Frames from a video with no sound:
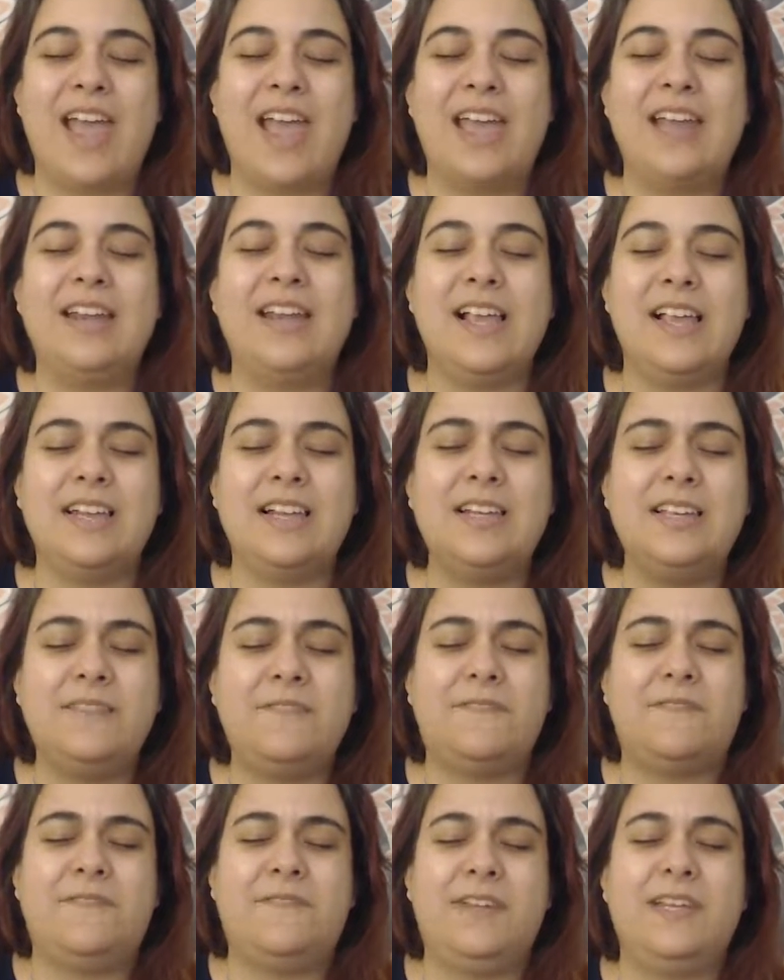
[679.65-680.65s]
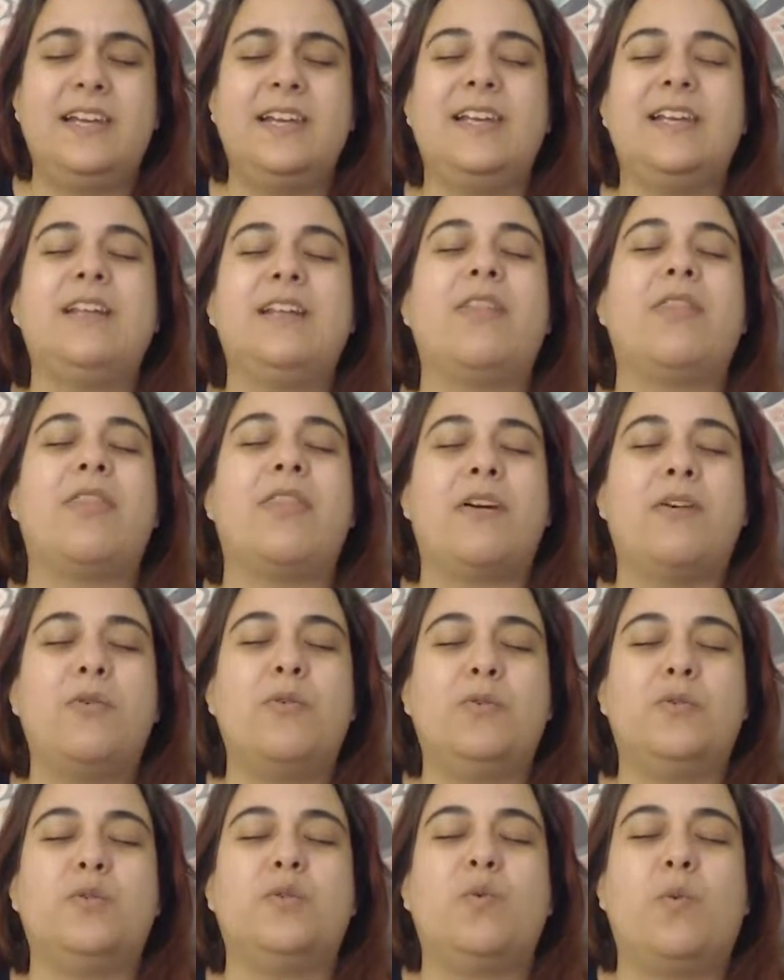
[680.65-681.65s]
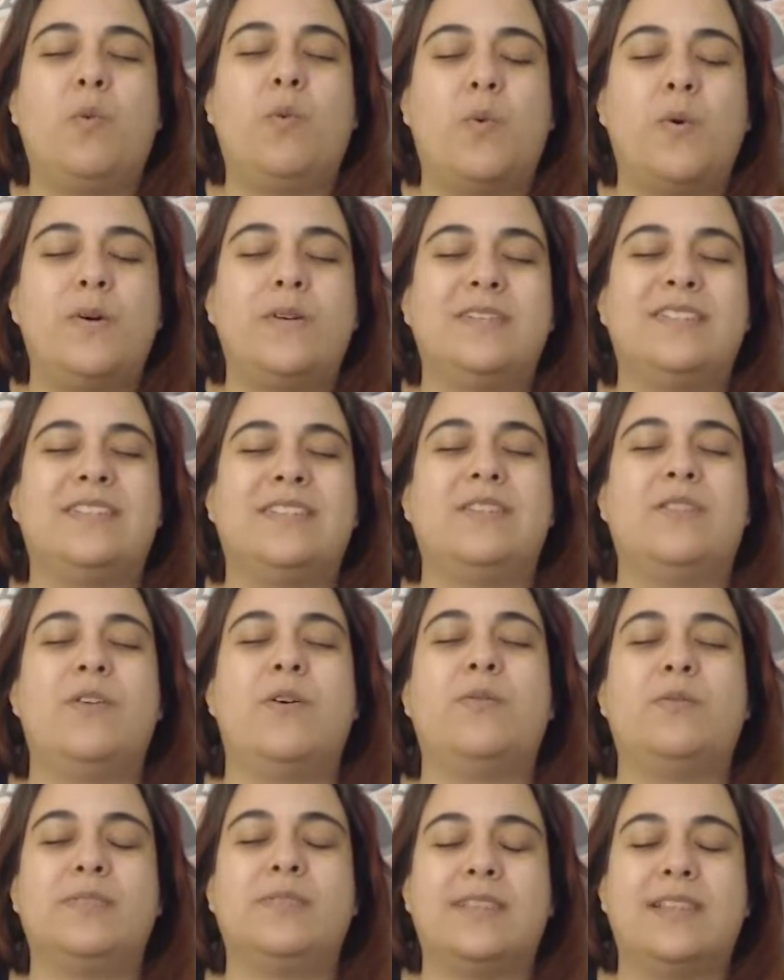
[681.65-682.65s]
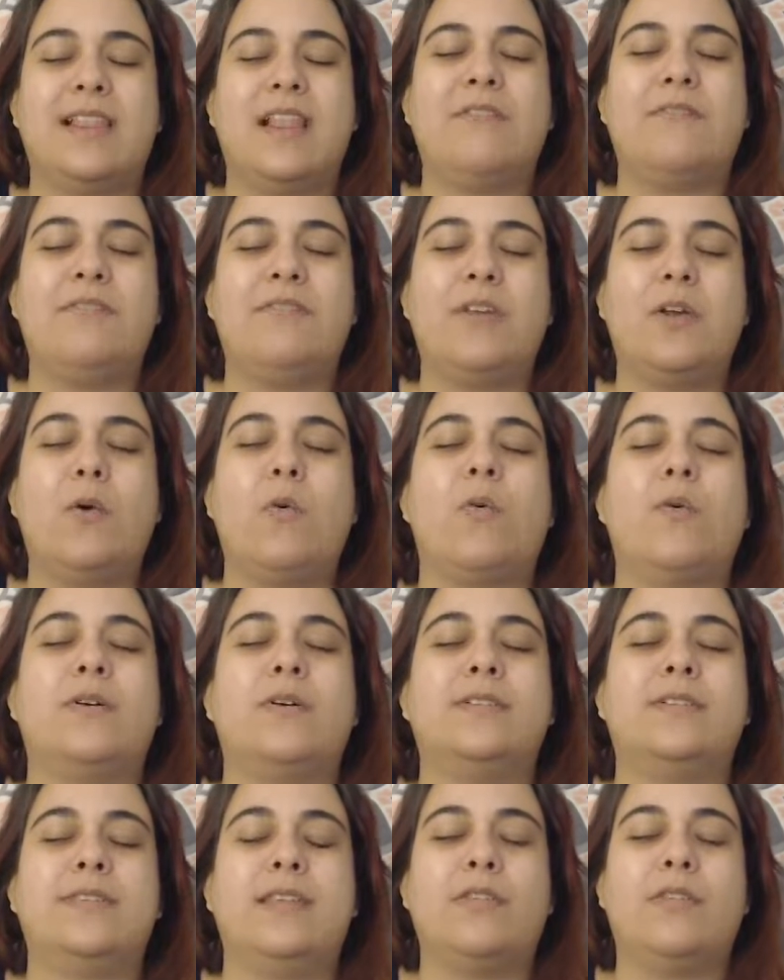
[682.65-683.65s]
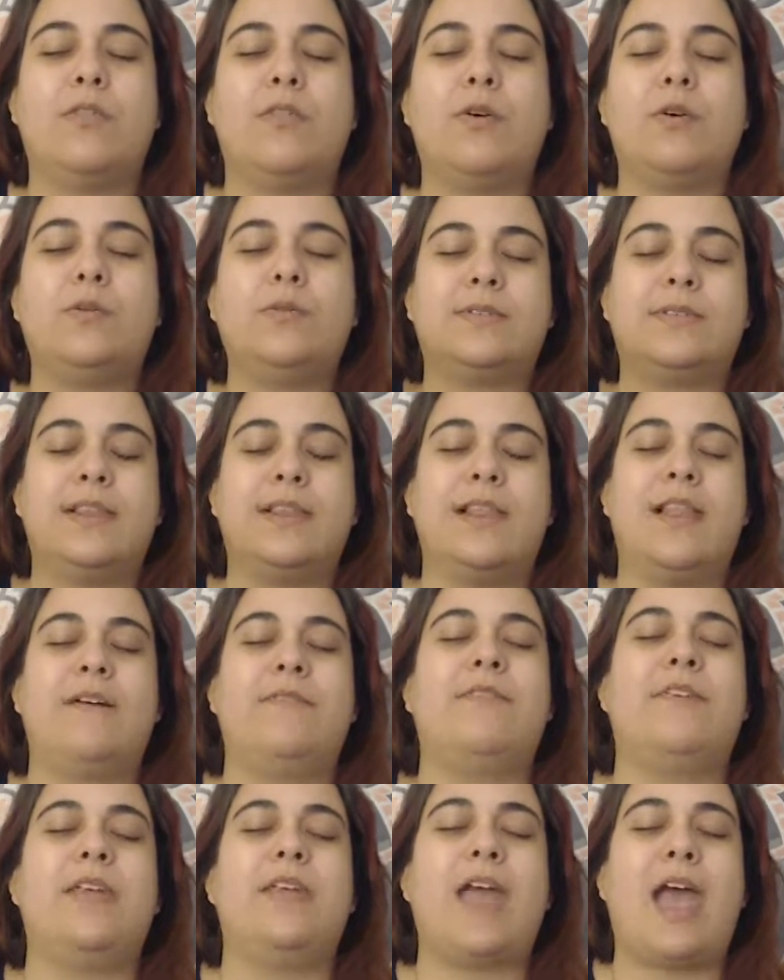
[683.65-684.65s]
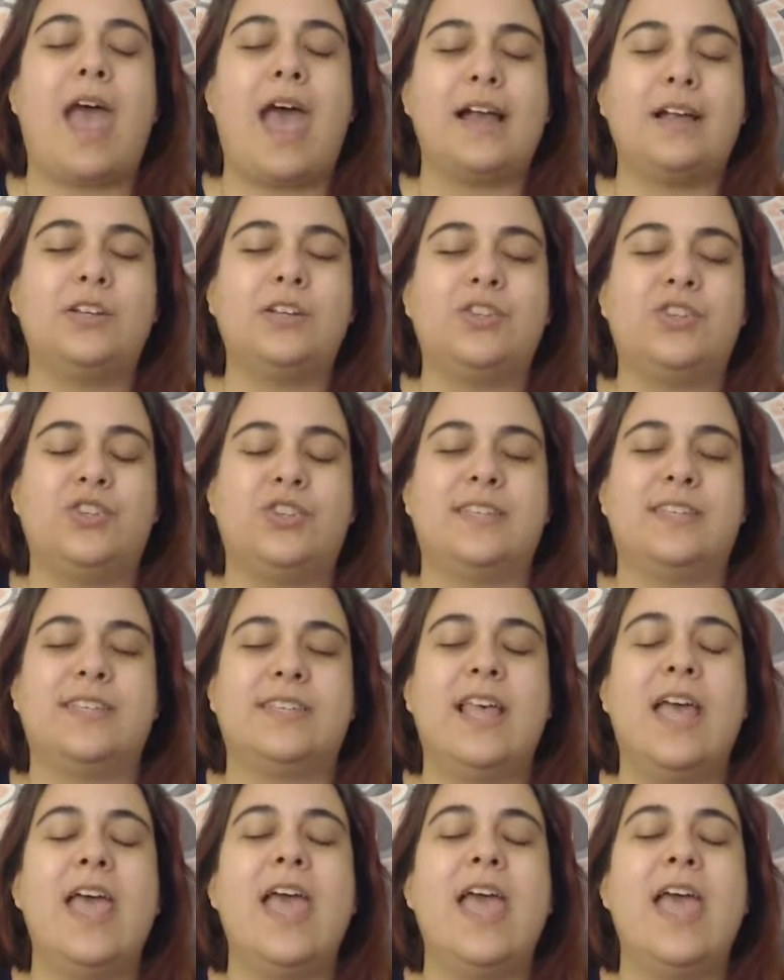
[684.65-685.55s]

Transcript: and really feeling those words, those loving words and those loving actions,